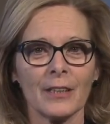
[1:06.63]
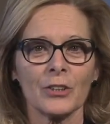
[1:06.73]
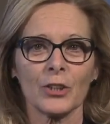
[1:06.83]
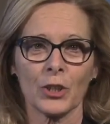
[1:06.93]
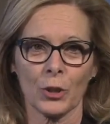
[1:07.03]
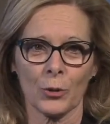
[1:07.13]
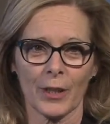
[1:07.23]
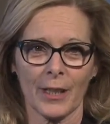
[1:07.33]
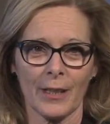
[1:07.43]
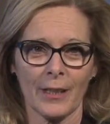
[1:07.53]

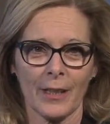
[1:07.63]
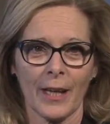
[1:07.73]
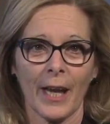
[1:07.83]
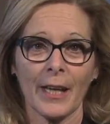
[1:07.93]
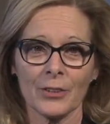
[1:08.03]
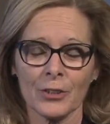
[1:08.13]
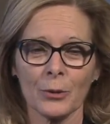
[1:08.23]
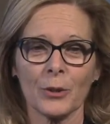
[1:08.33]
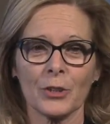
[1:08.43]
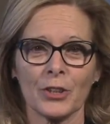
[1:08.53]
security, and
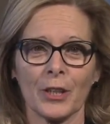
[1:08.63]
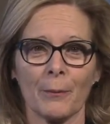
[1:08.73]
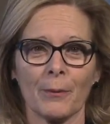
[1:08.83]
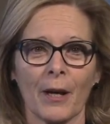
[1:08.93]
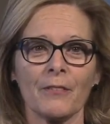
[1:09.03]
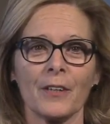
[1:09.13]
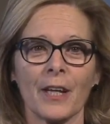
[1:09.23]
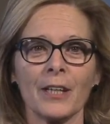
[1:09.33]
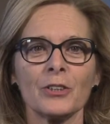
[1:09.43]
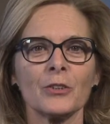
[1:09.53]
stewardship of the
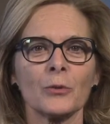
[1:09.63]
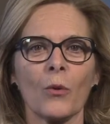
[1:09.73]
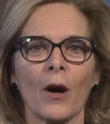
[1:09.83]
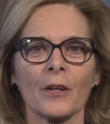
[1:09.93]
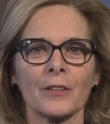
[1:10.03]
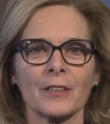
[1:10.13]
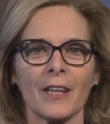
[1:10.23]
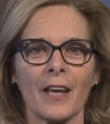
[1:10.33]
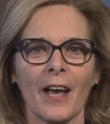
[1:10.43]
nation's waters